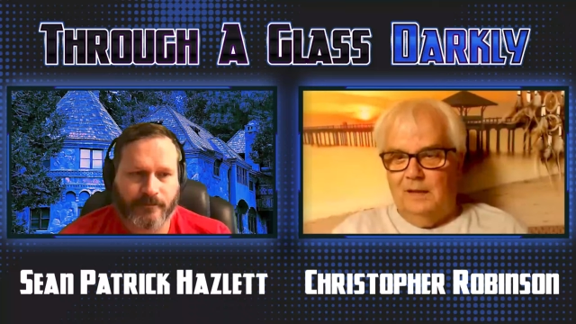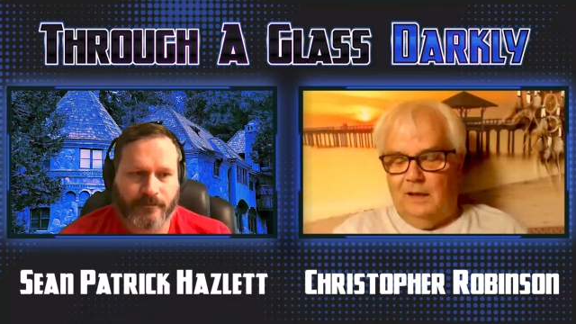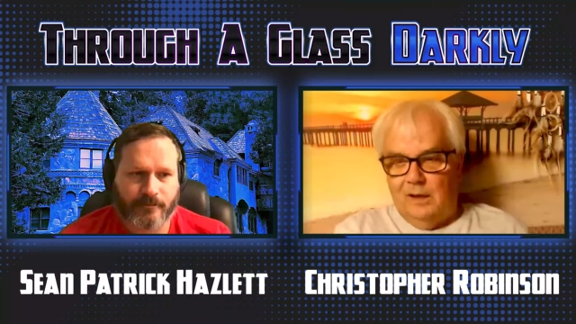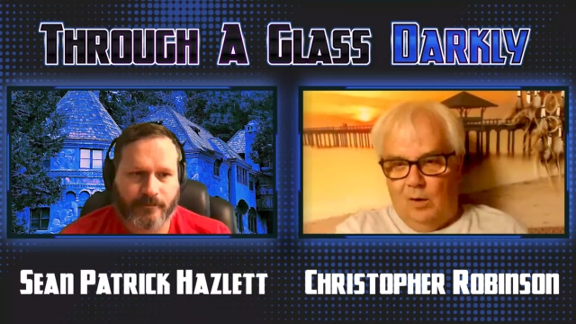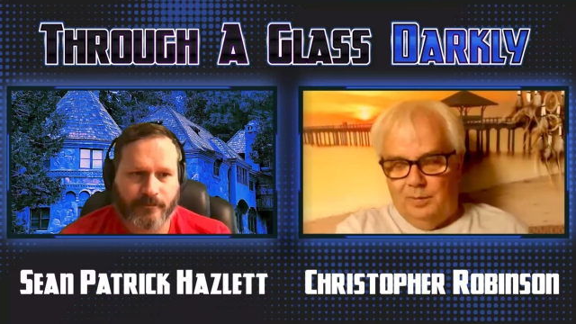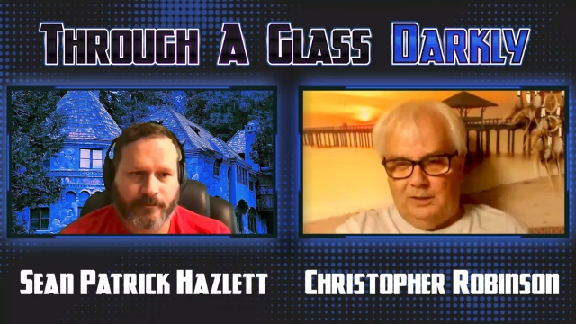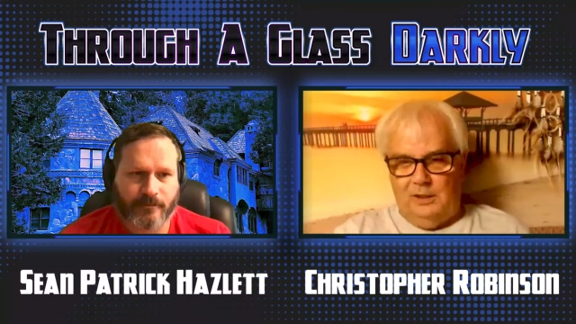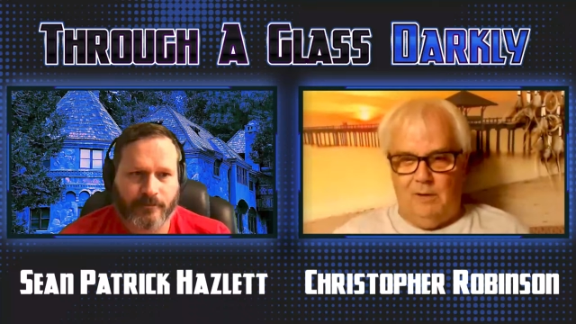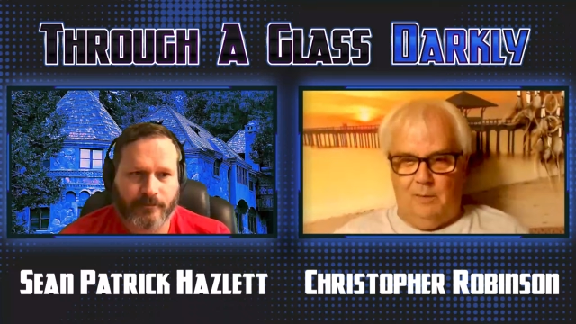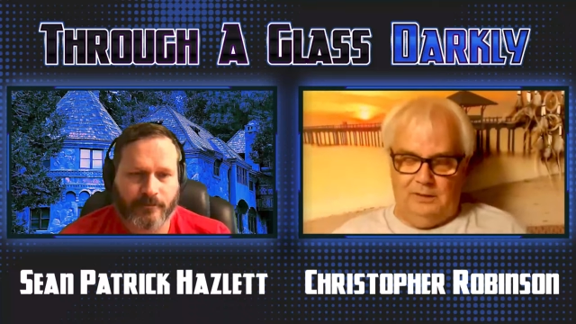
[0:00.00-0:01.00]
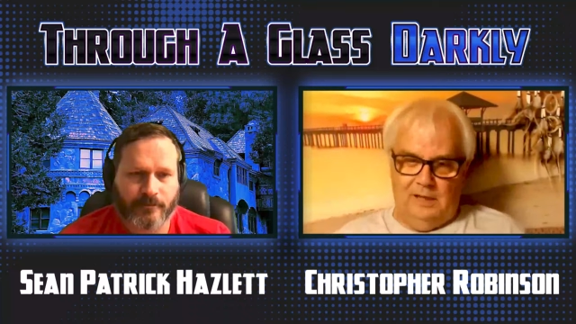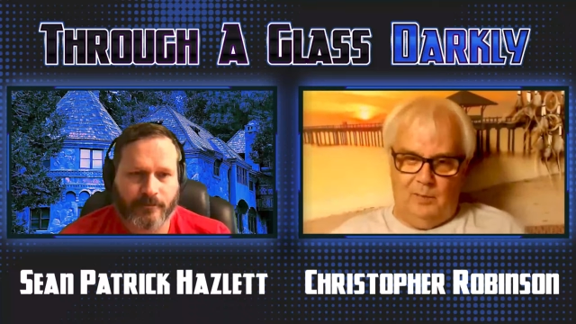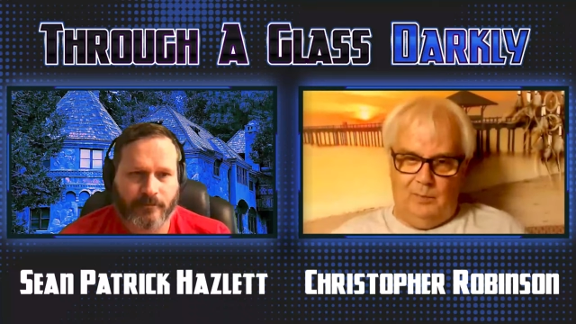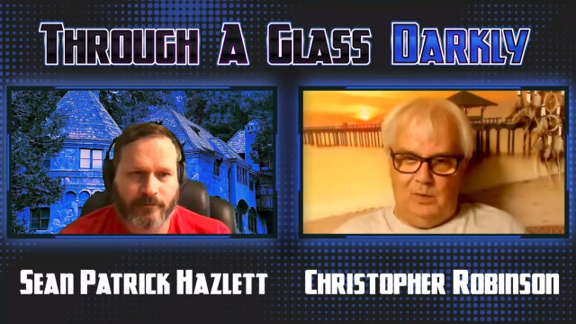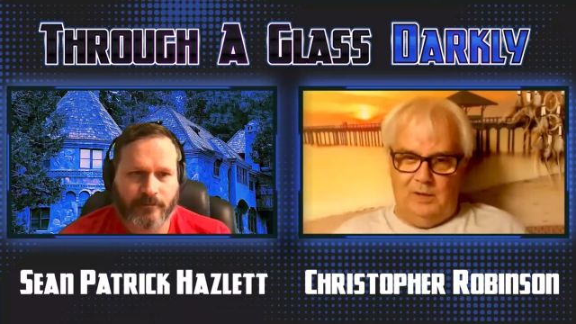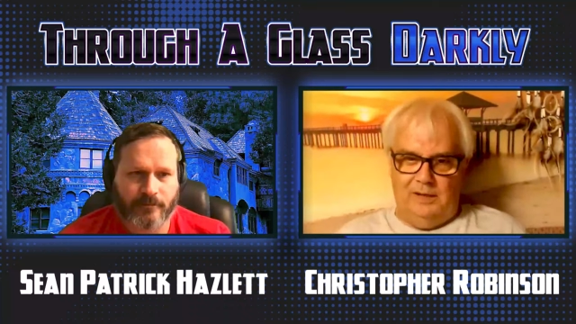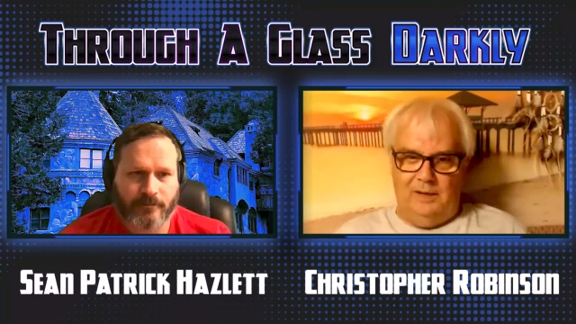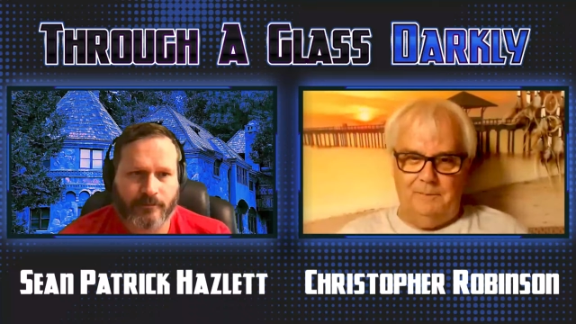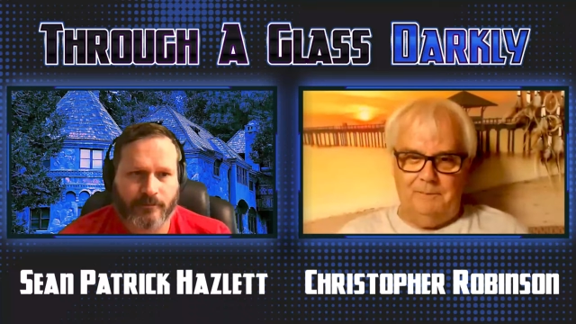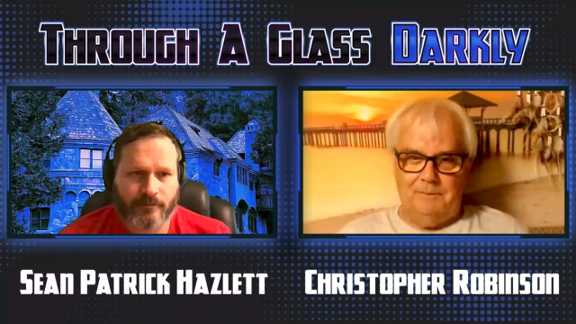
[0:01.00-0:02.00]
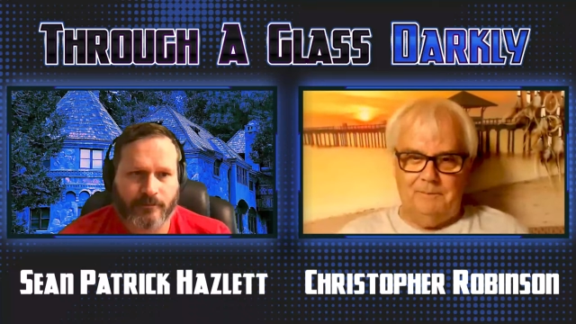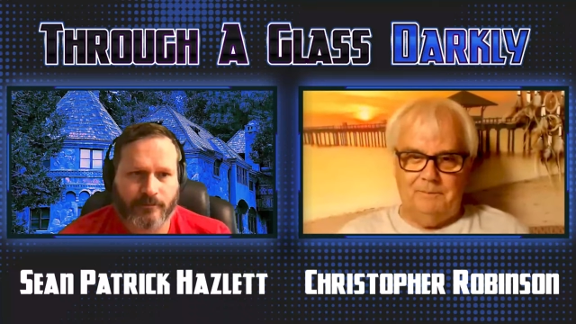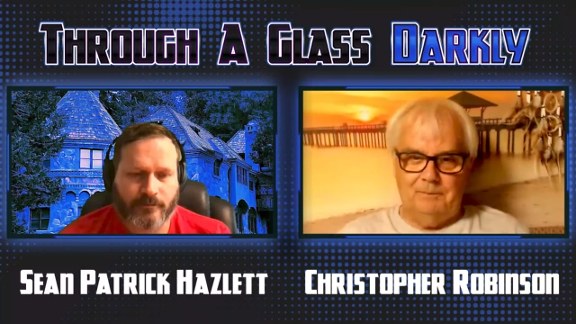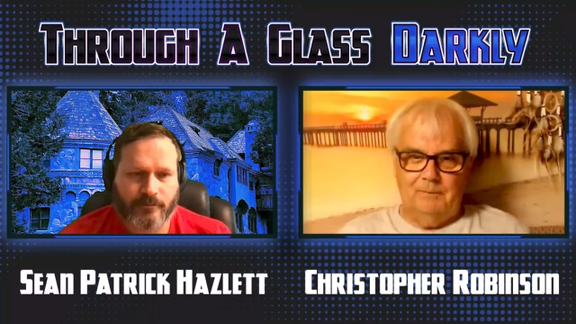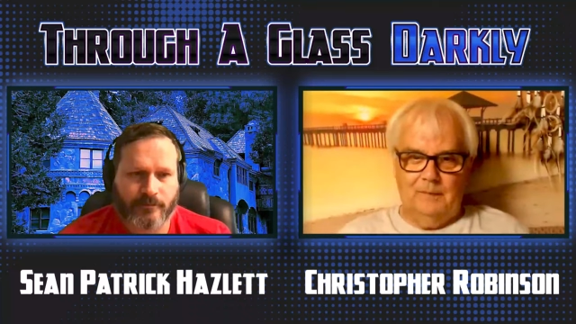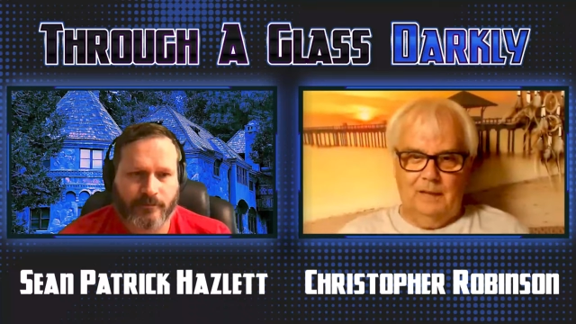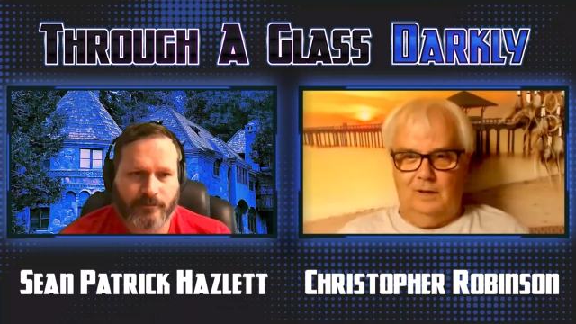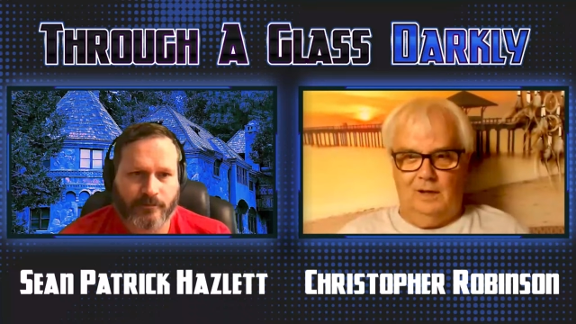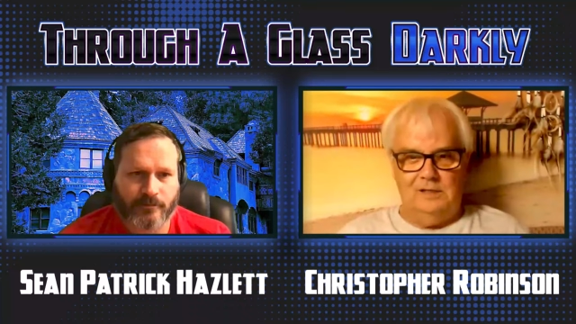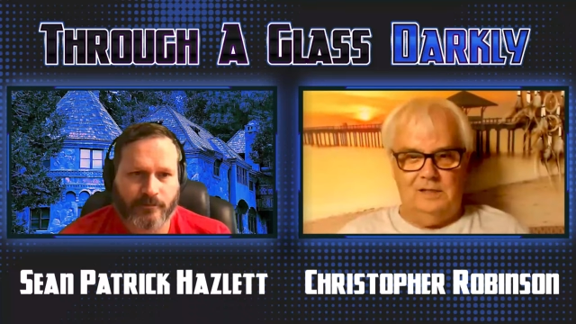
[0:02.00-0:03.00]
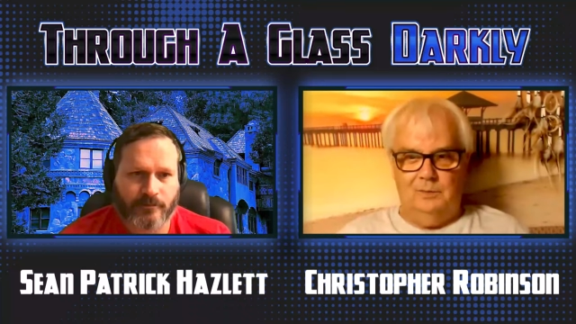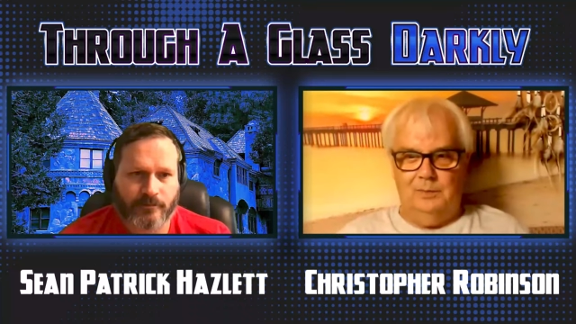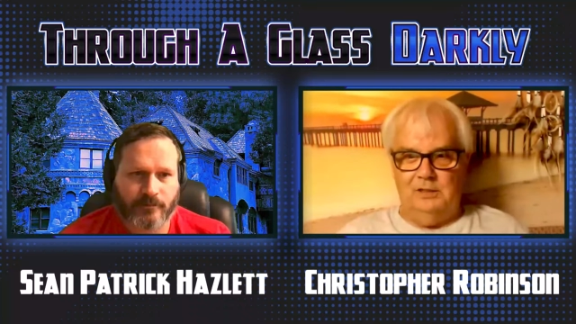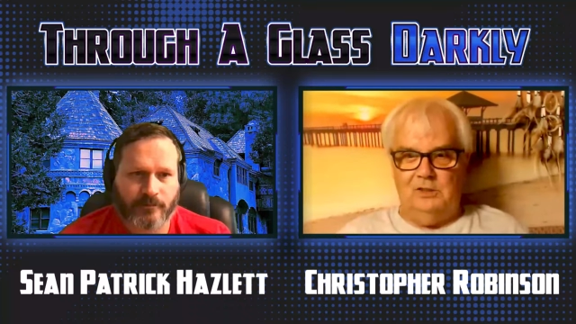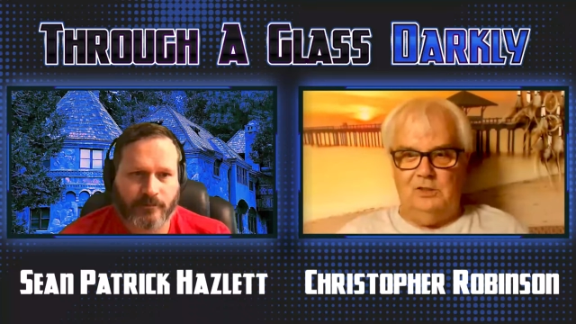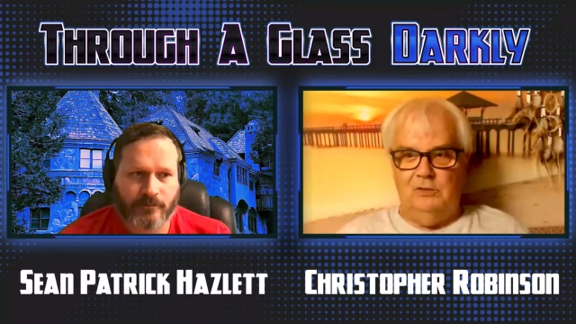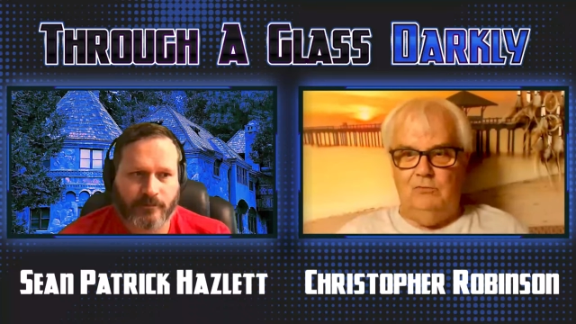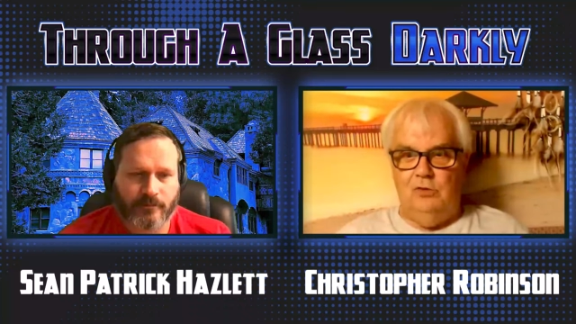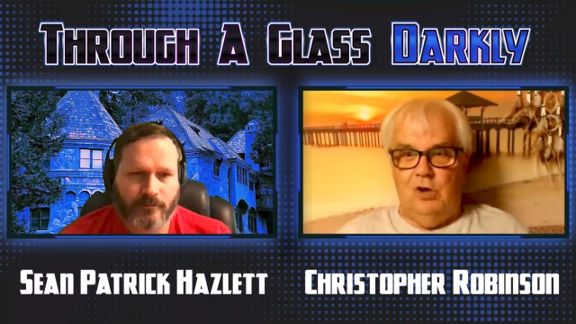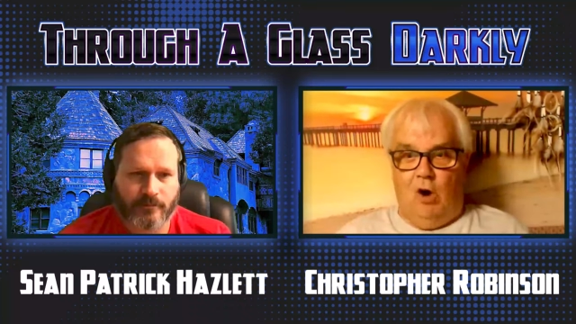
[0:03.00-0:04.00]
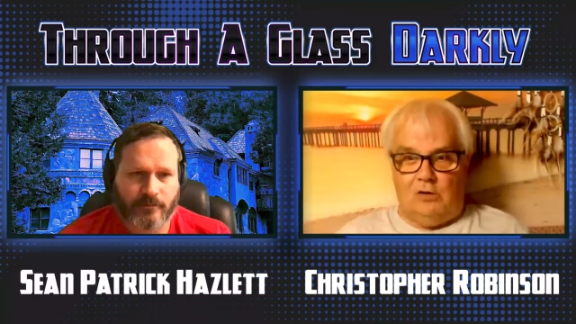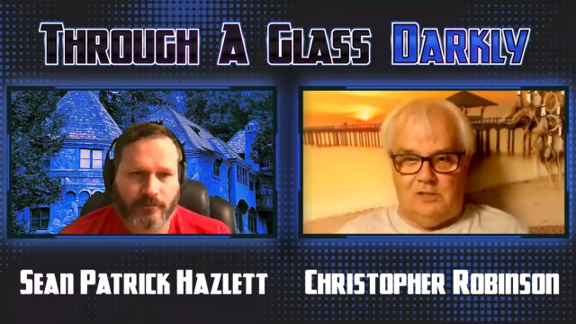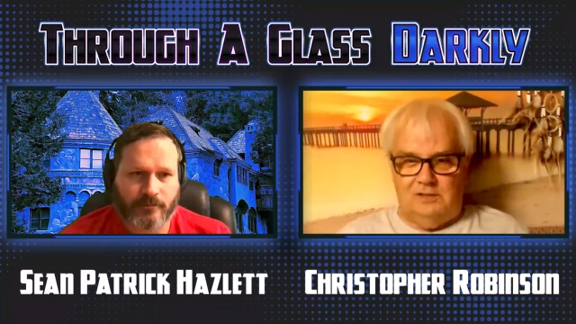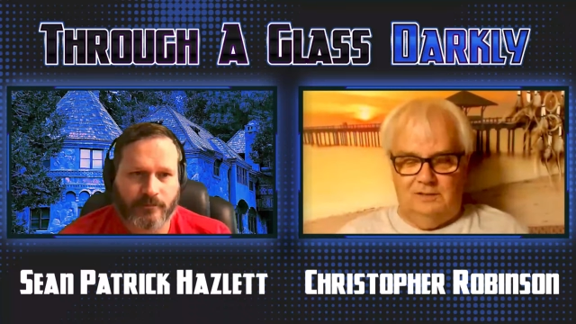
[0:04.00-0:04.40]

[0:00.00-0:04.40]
Speaker 1: and I'll pick you up at the airport here. I said, but do not